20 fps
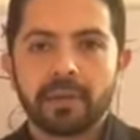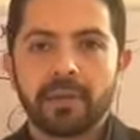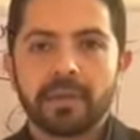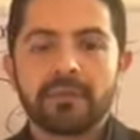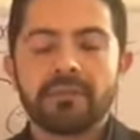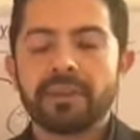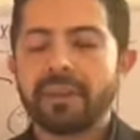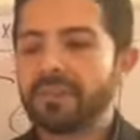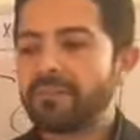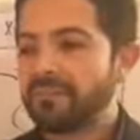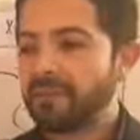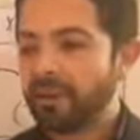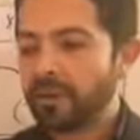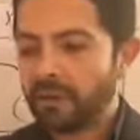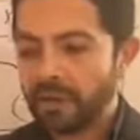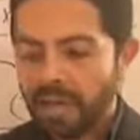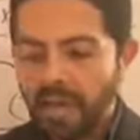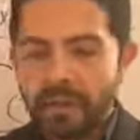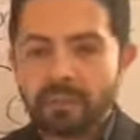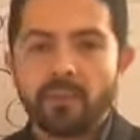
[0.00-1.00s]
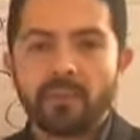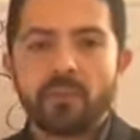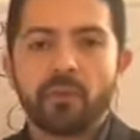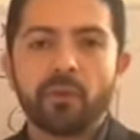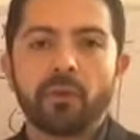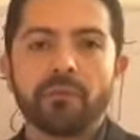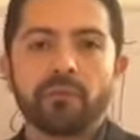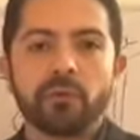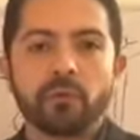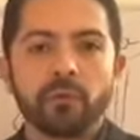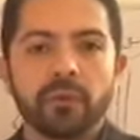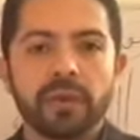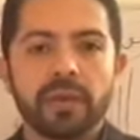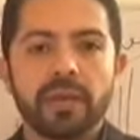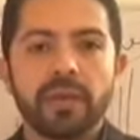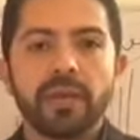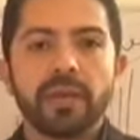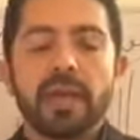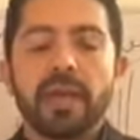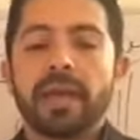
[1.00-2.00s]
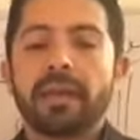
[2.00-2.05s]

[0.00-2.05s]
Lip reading: even if they're capable of doing it.